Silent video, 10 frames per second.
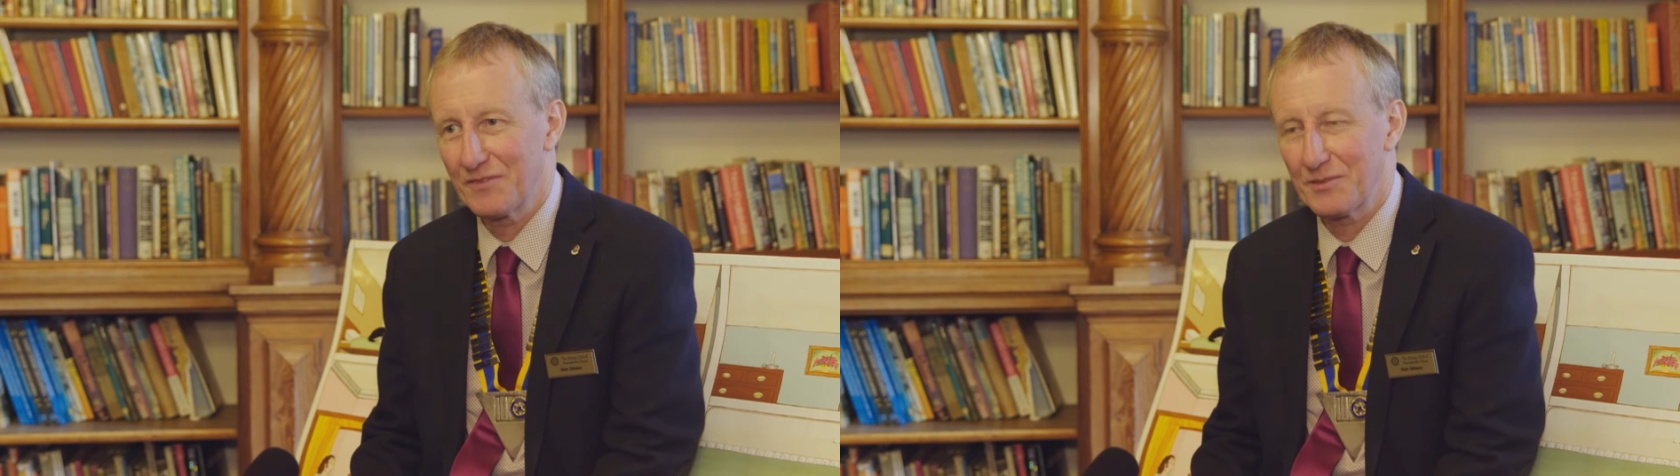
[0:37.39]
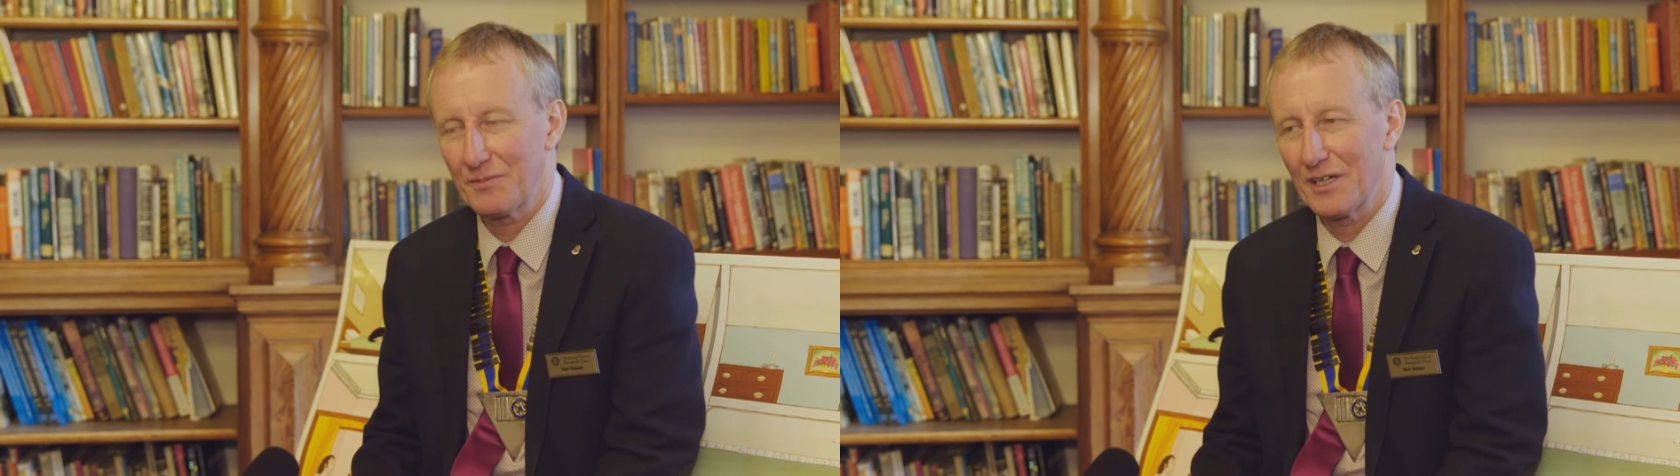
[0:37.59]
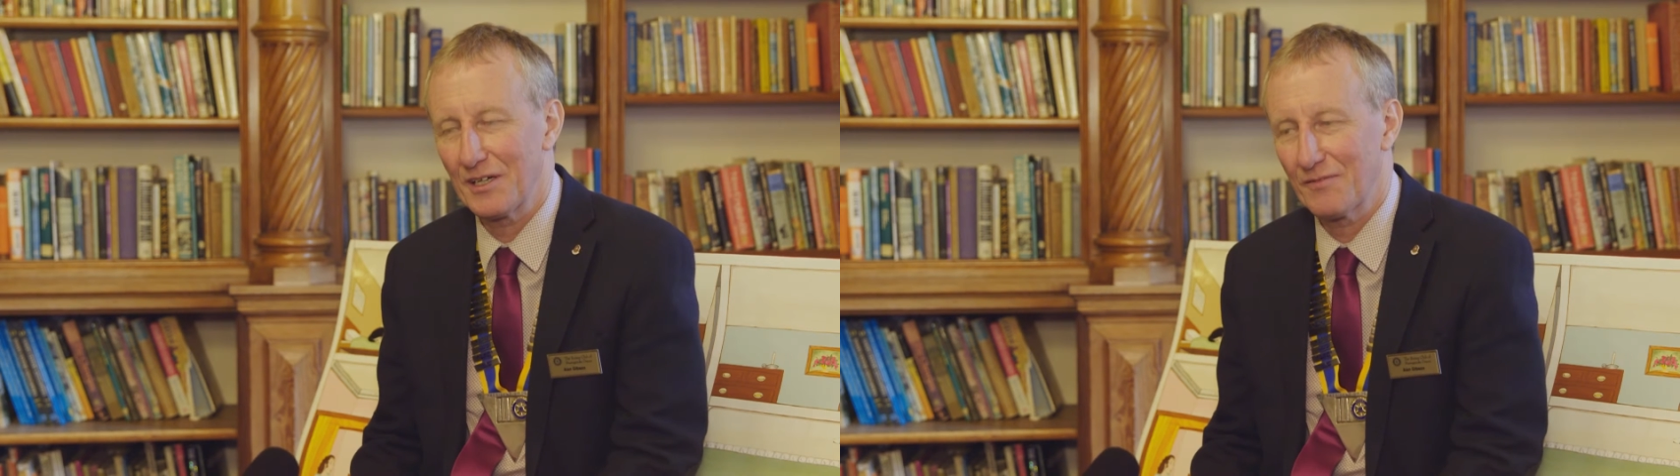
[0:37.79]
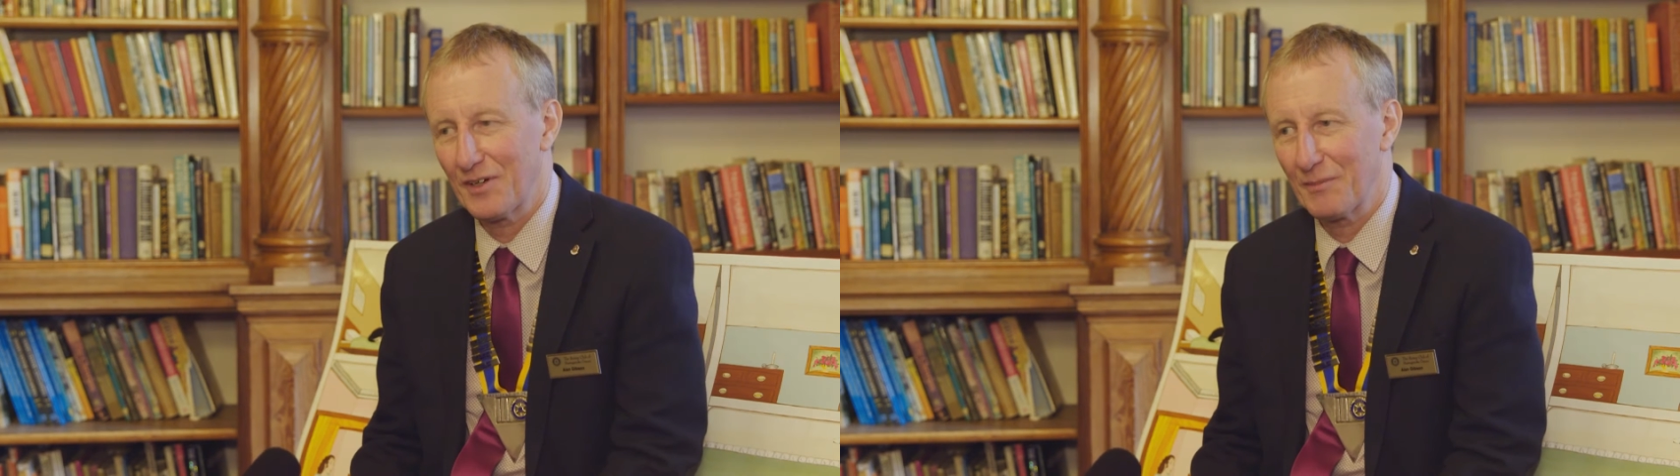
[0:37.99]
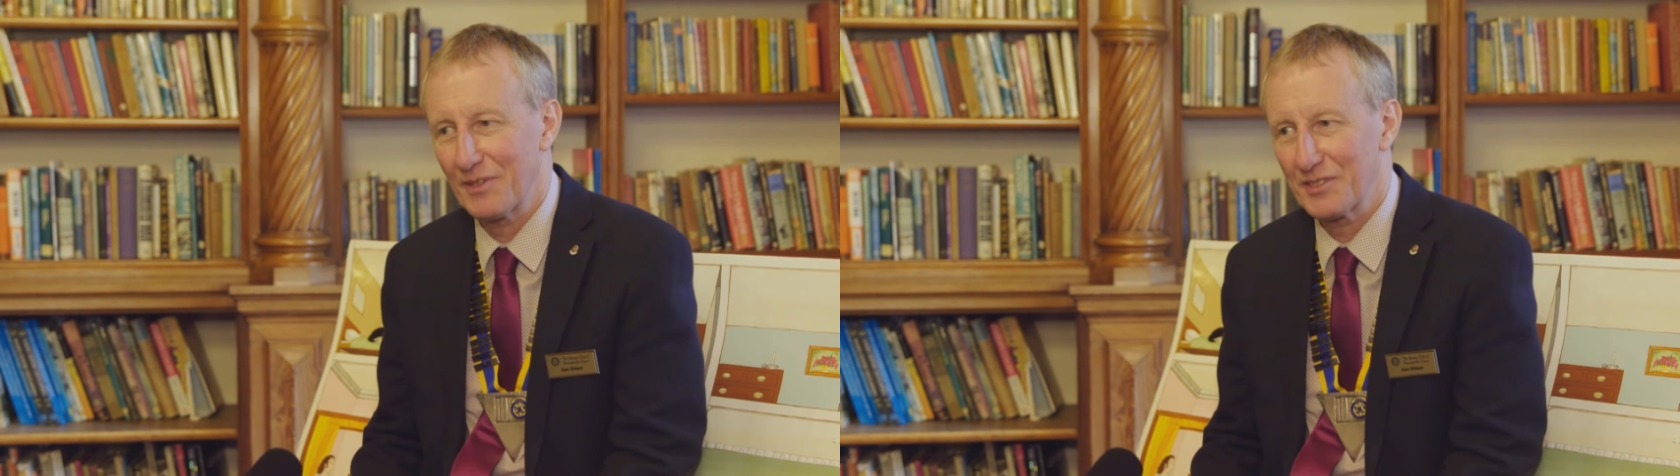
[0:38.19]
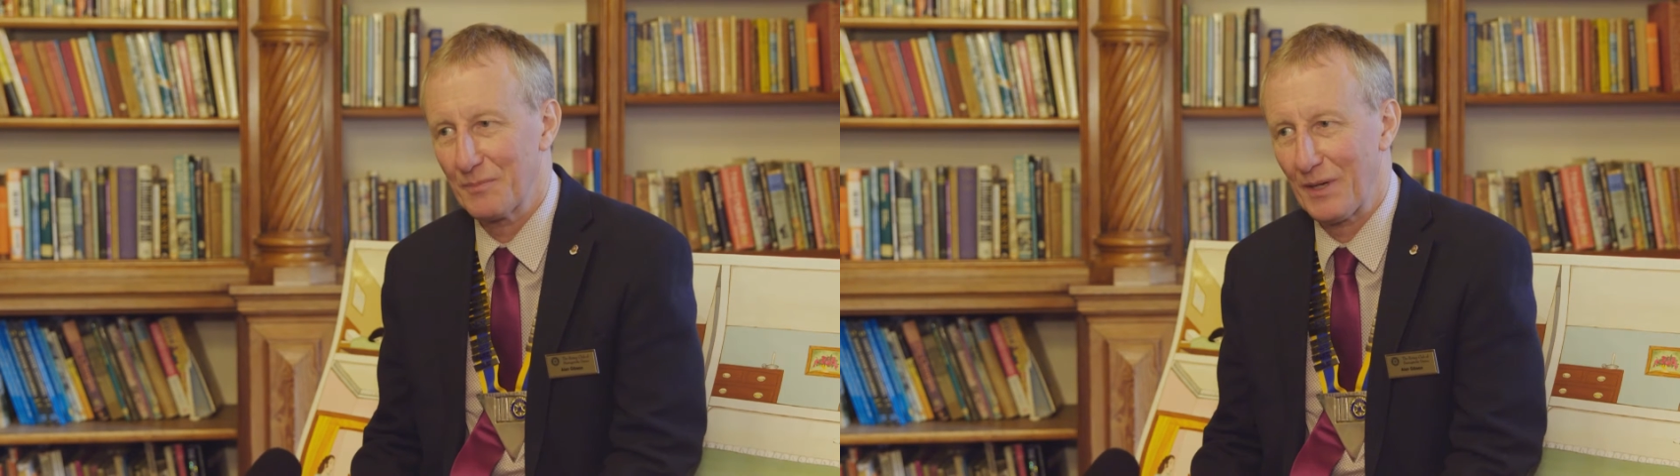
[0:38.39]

because we are very much